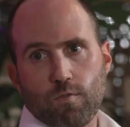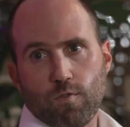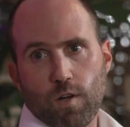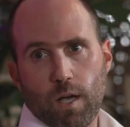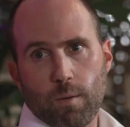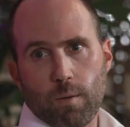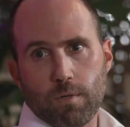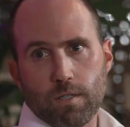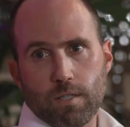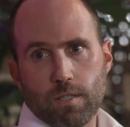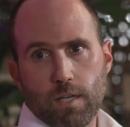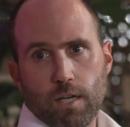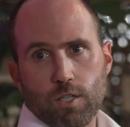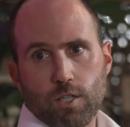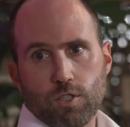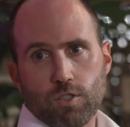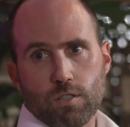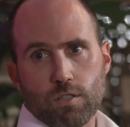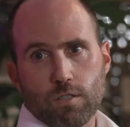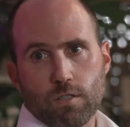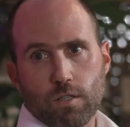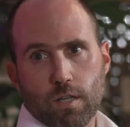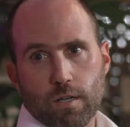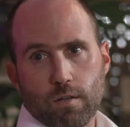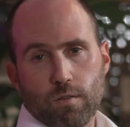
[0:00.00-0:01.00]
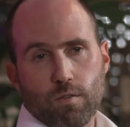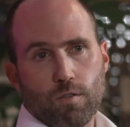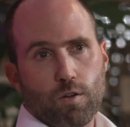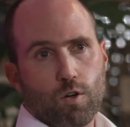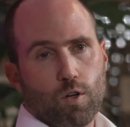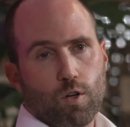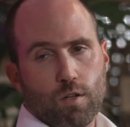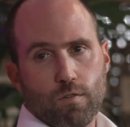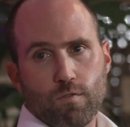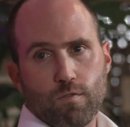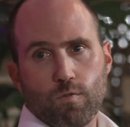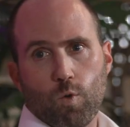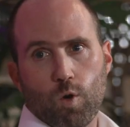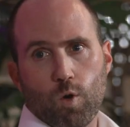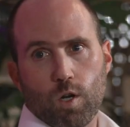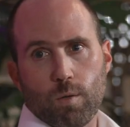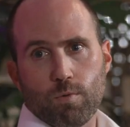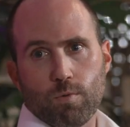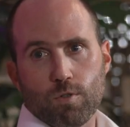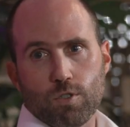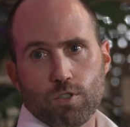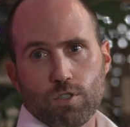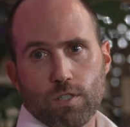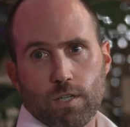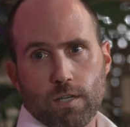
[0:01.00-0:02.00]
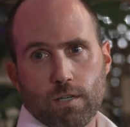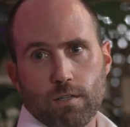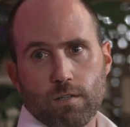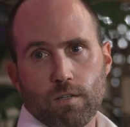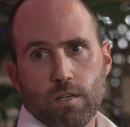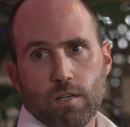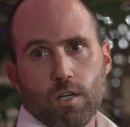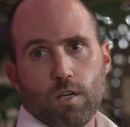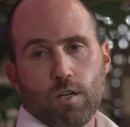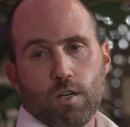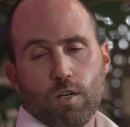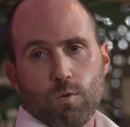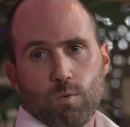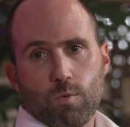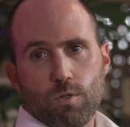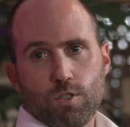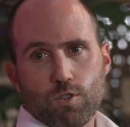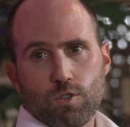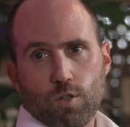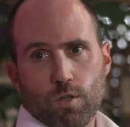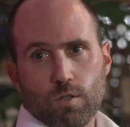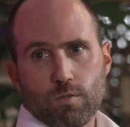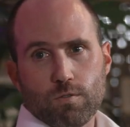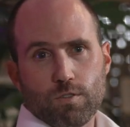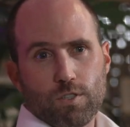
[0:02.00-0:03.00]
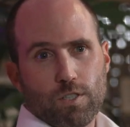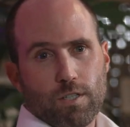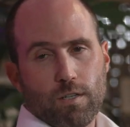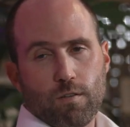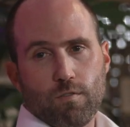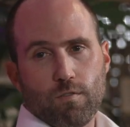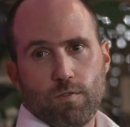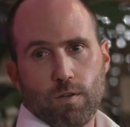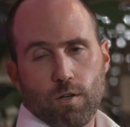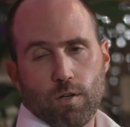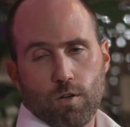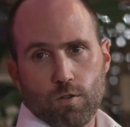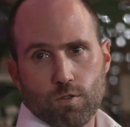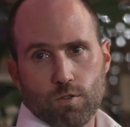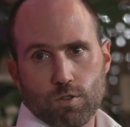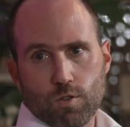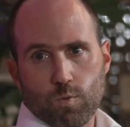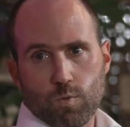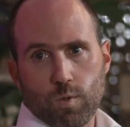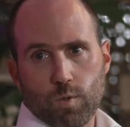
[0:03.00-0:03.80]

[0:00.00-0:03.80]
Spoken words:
fragmentation, like 30 and 40%, we start seeing failures of